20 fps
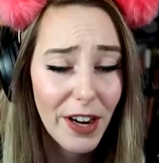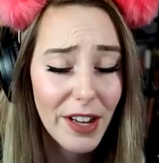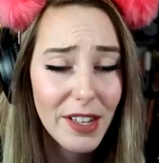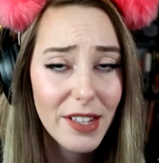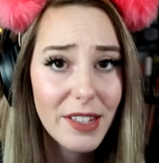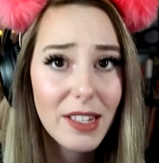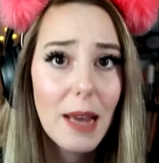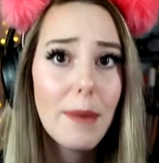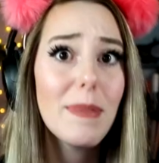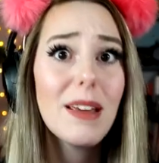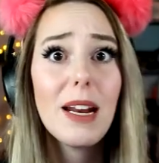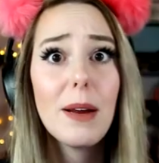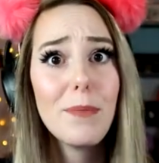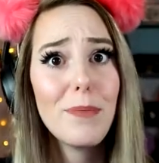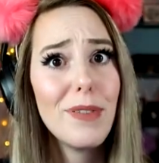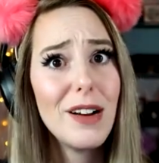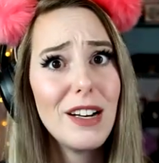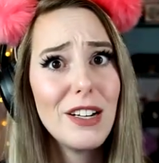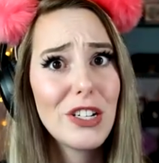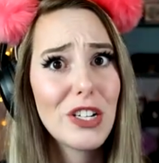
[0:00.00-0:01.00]
friends. I mean, I'm
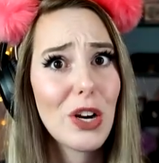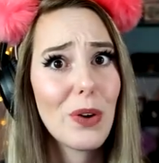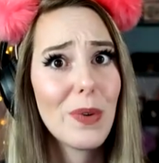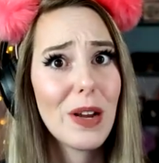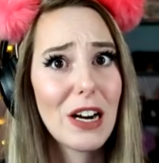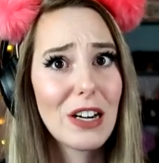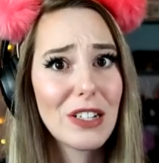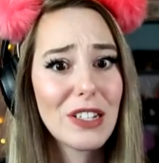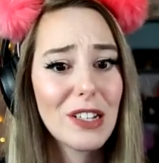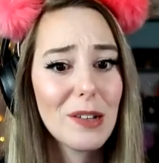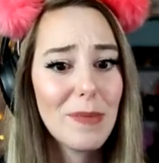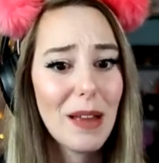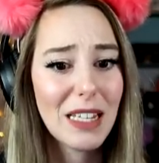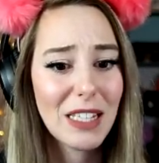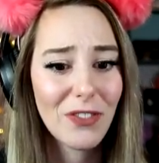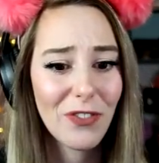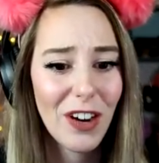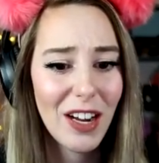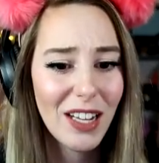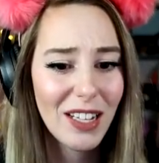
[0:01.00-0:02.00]
pretty sure we are still
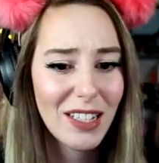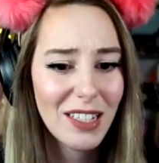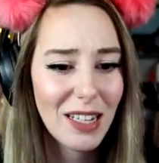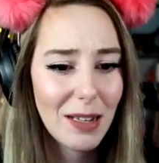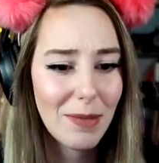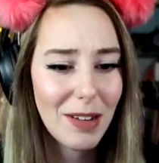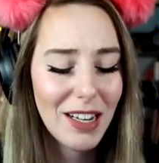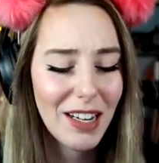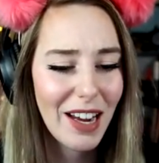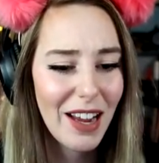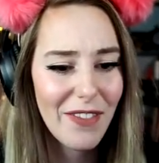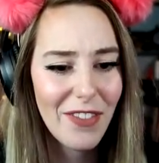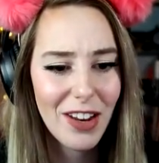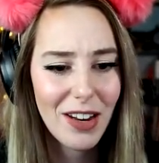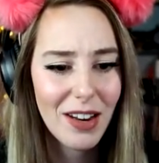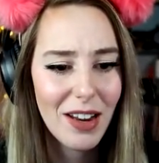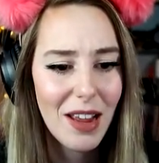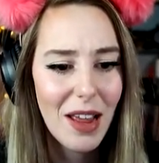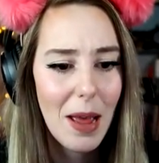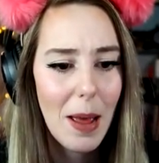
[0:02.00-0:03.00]
best friends. I mean, I
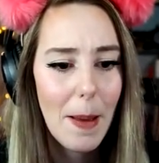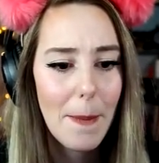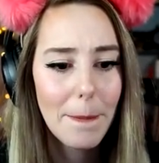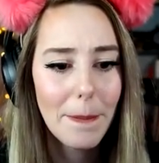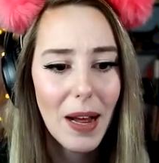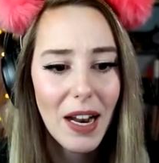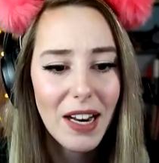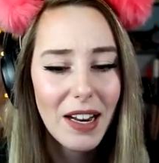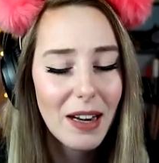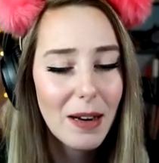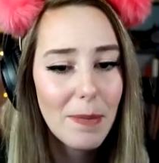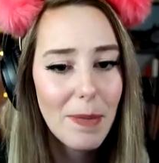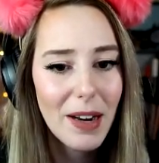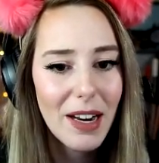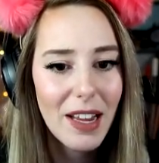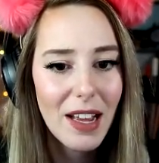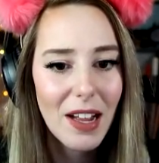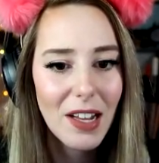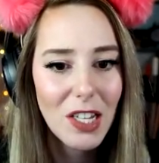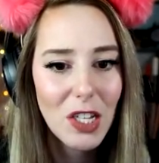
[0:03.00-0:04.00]
haven't met
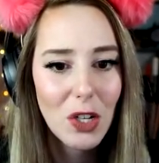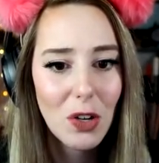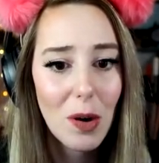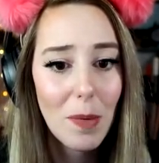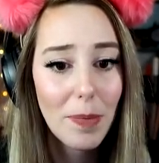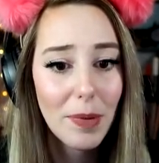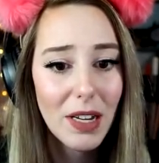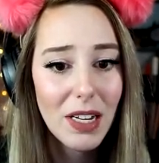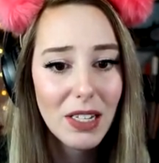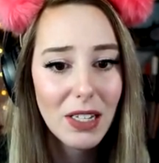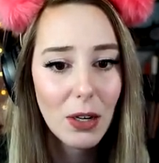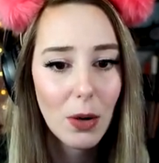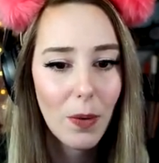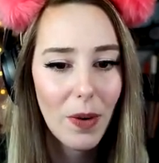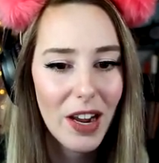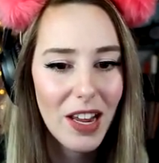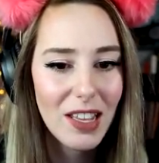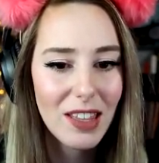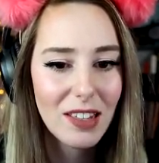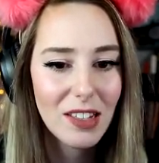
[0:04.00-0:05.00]
anybody else to replace her
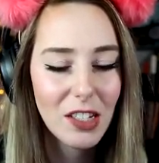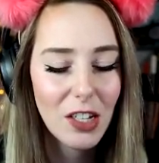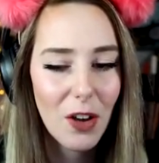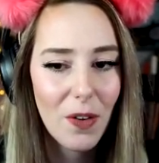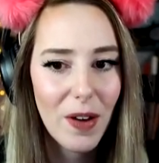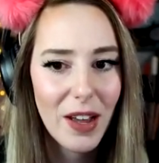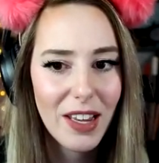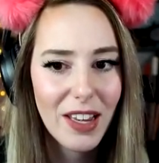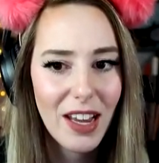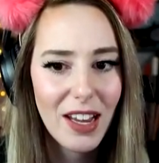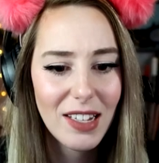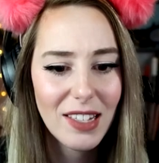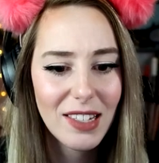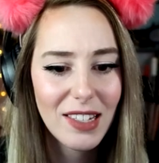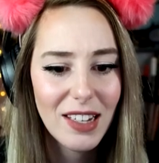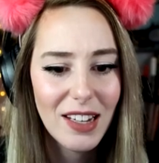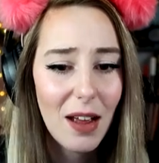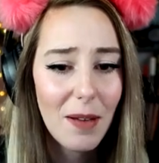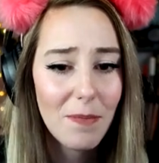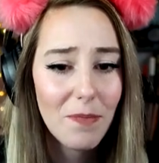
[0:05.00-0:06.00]
with, so I
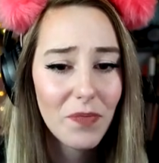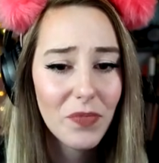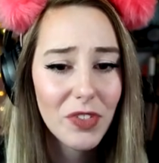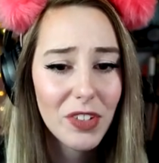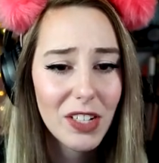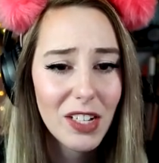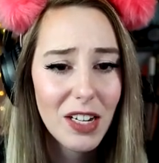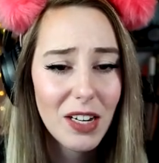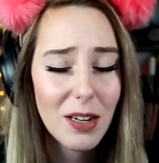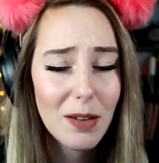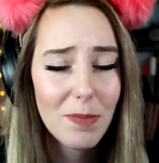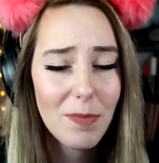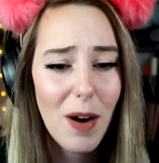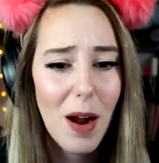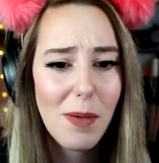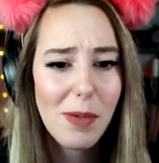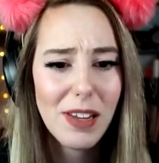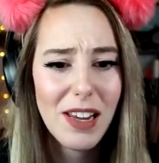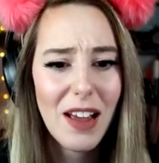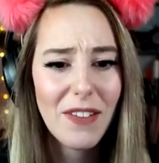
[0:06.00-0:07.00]
guess I'm gonna
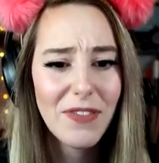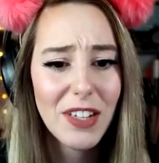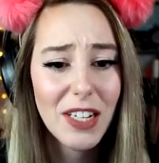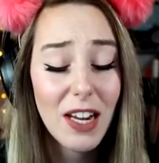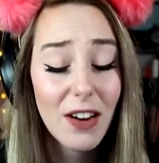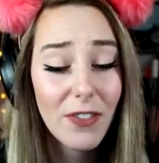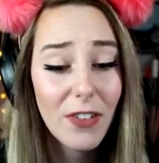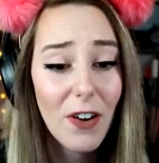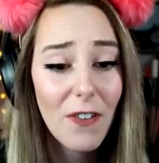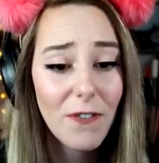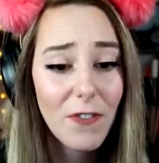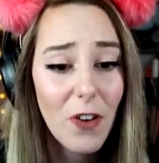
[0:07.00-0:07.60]
probably have to give her